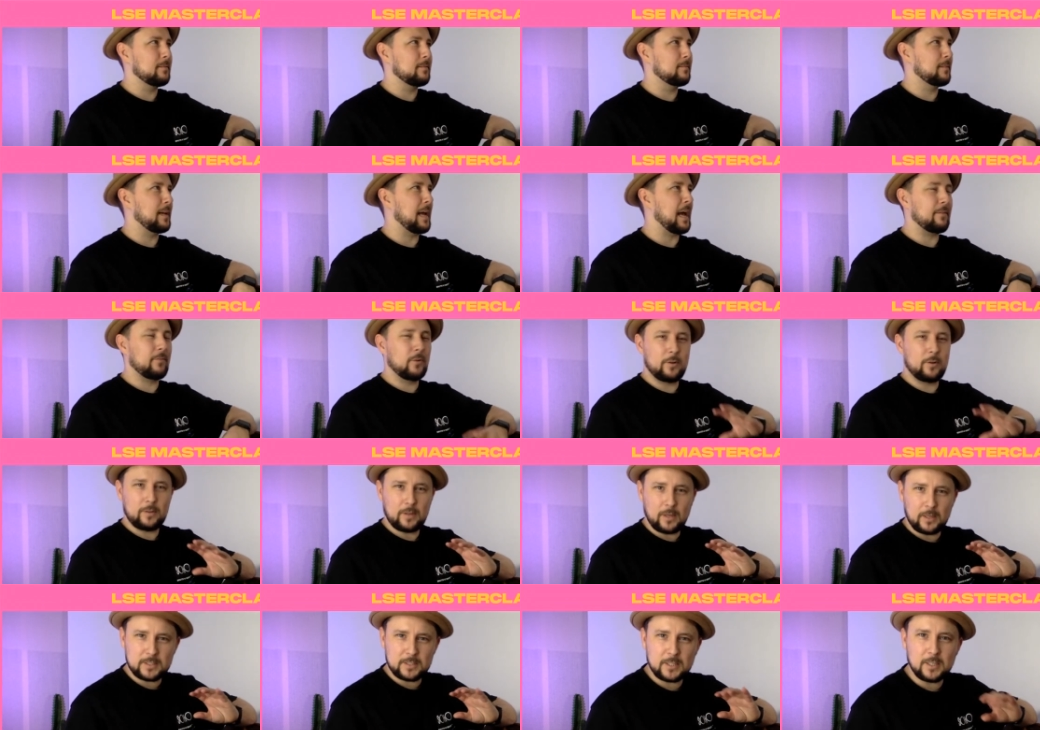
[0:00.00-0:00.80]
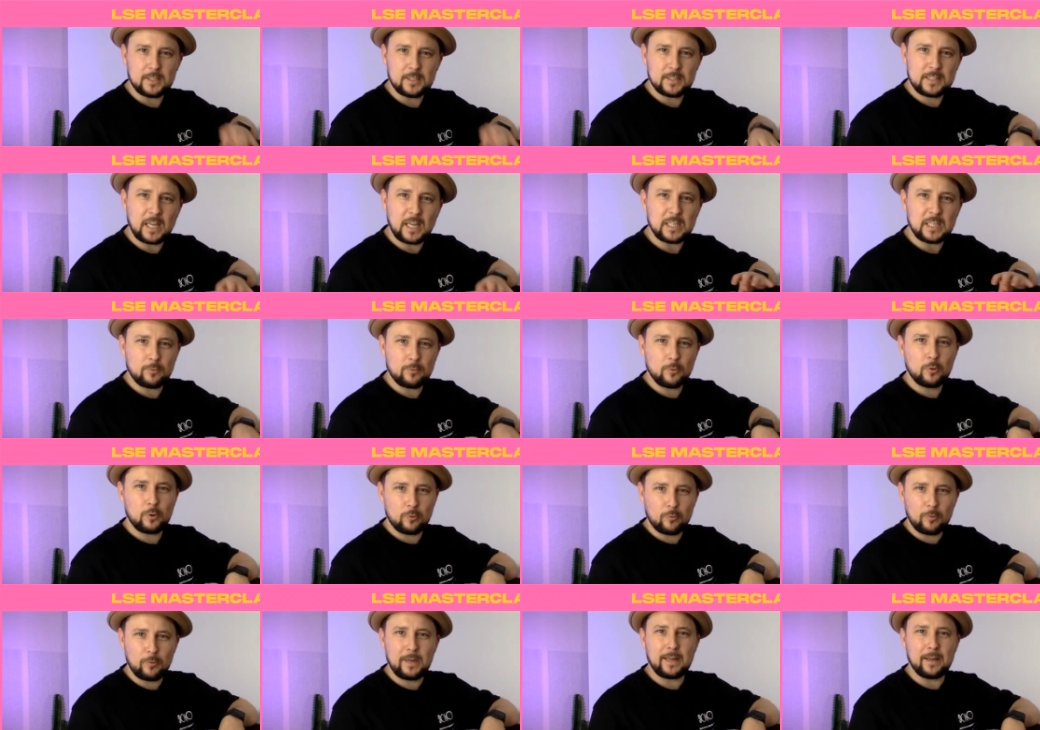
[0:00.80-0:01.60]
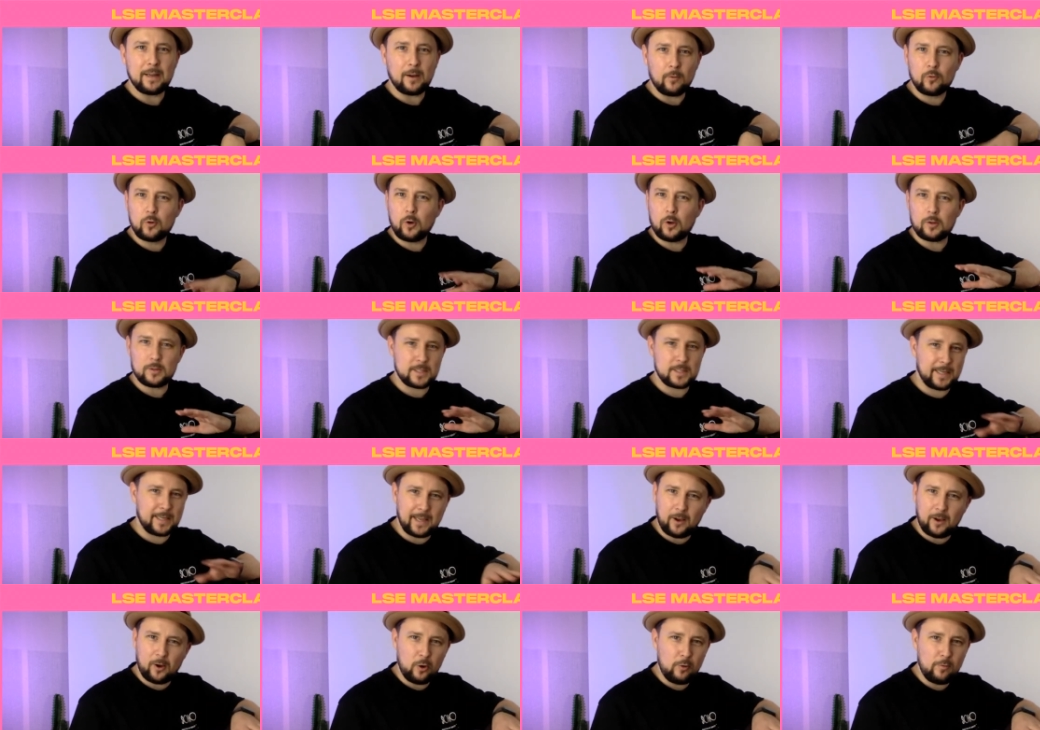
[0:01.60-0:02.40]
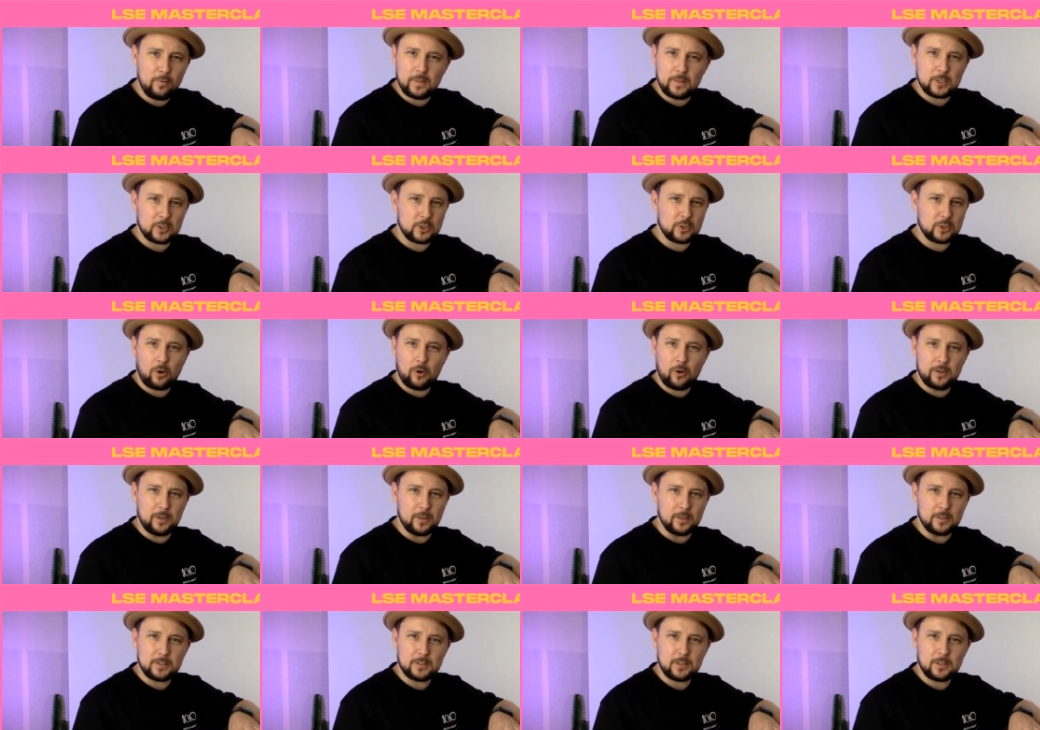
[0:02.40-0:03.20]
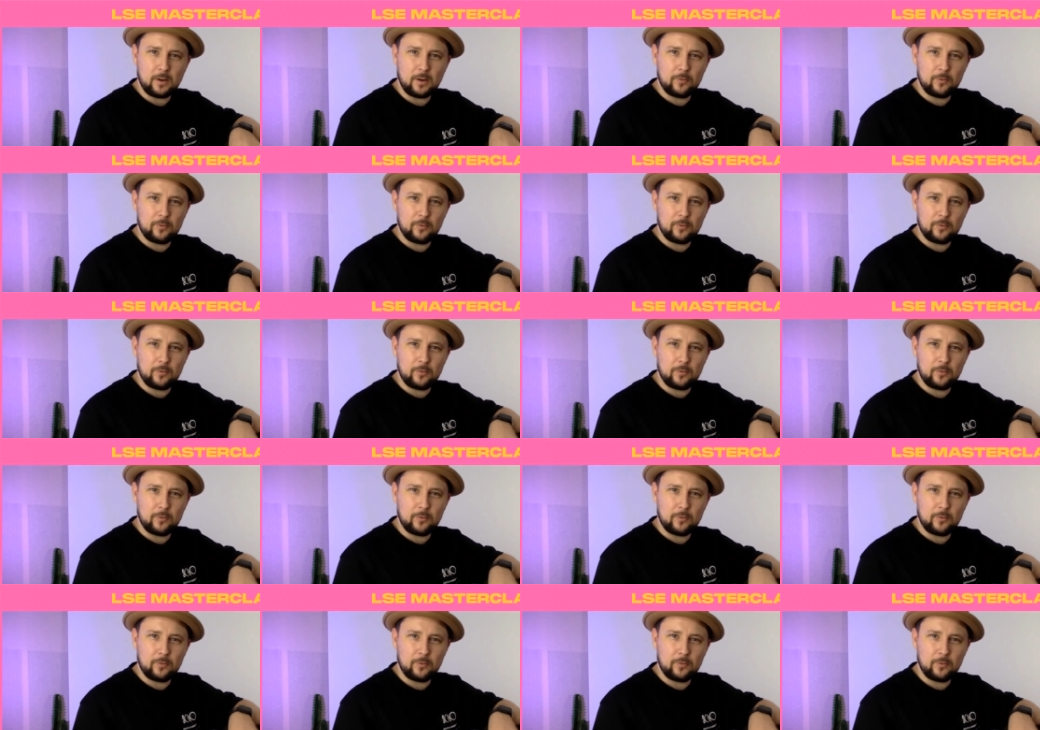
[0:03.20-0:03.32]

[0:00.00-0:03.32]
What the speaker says: have a successful career, I've got to get over this shyness.